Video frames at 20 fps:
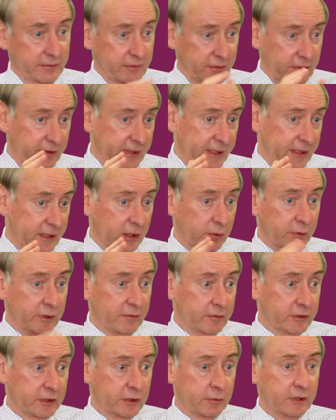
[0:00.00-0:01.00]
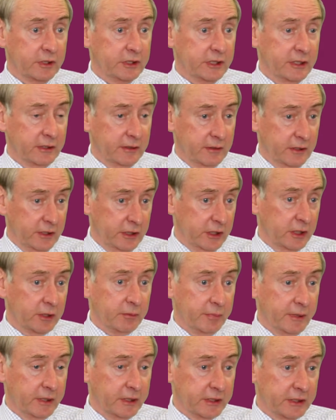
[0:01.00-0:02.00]
thing equivalent to what's in a
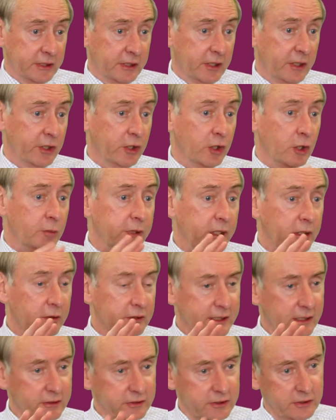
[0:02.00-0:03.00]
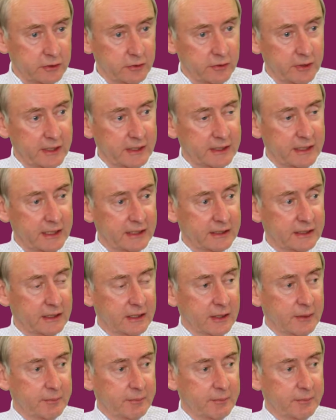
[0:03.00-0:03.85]
young person. Nobody knows how to do that yet.